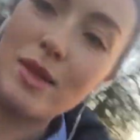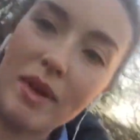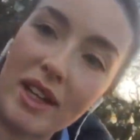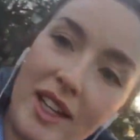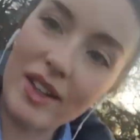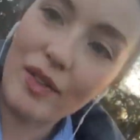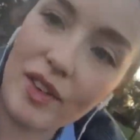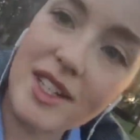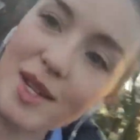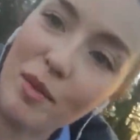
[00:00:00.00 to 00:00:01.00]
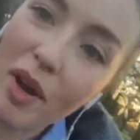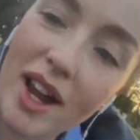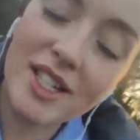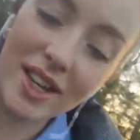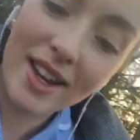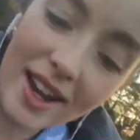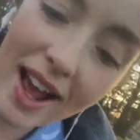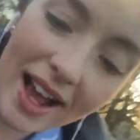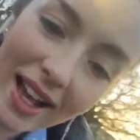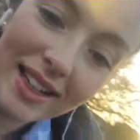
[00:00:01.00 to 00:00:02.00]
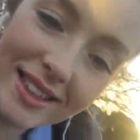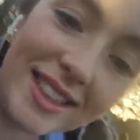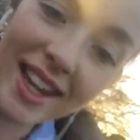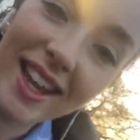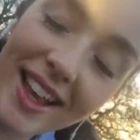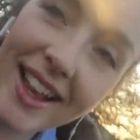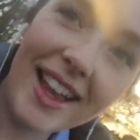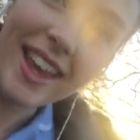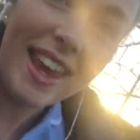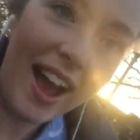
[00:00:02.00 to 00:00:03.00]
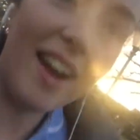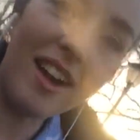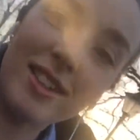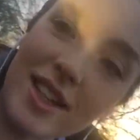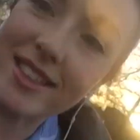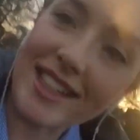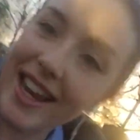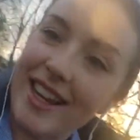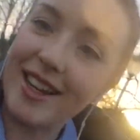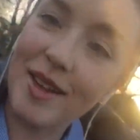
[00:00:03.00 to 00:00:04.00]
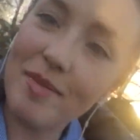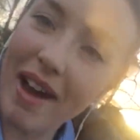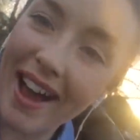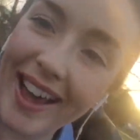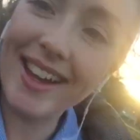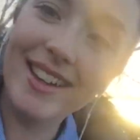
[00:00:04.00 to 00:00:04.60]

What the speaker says: to make a good first impression. And yeah, I'll talk to you later. Bye.